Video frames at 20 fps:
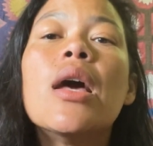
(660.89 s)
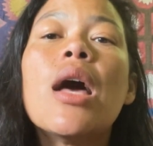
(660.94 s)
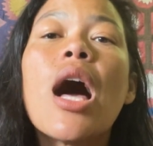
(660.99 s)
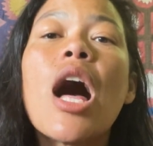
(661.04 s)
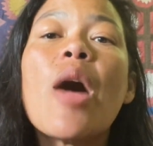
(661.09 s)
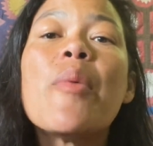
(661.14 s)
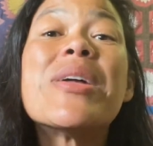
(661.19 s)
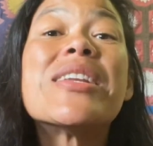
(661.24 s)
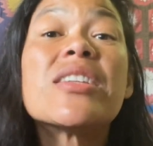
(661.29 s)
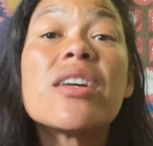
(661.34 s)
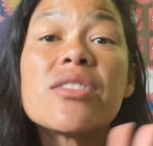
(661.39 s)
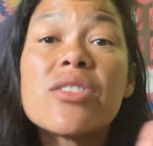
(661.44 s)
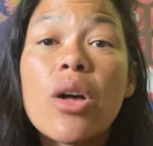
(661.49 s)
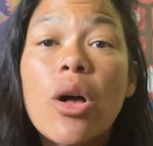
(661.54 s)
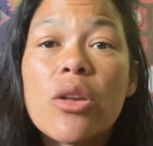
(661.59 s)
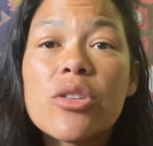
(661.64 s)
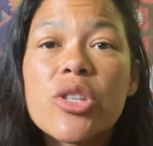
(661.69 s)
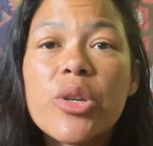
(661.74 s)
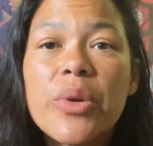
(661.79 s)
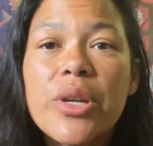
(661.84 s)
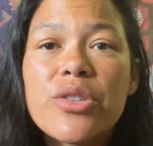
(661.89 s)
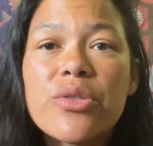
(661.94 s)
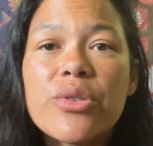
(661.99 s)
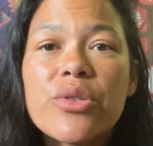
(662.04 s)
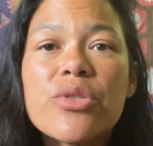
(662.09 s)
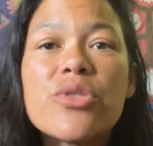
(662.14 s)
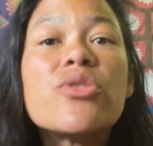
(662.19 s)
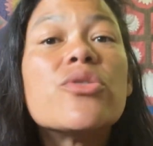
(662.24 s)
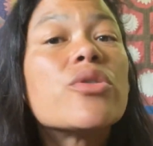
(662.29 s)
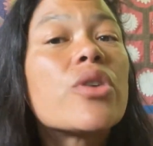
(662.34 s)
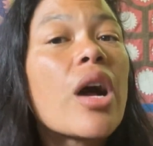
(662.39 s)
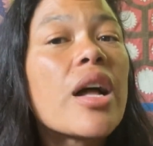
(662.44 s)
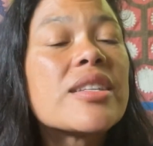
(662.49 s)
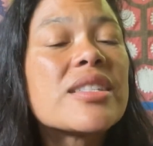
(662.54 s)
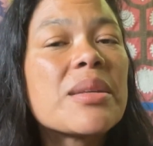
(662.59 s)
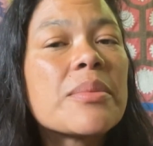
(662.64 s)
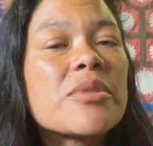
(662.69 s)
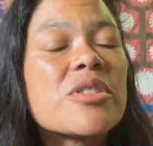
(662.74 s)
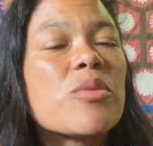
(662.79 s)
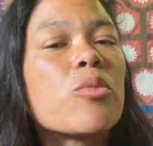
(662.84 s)
It does also introduce new
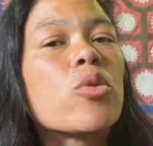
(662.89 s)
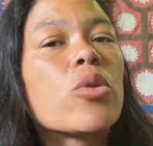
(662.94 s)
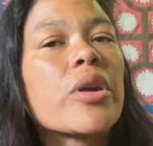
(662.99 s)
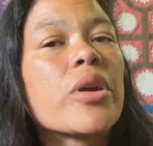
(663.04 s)
concepts to more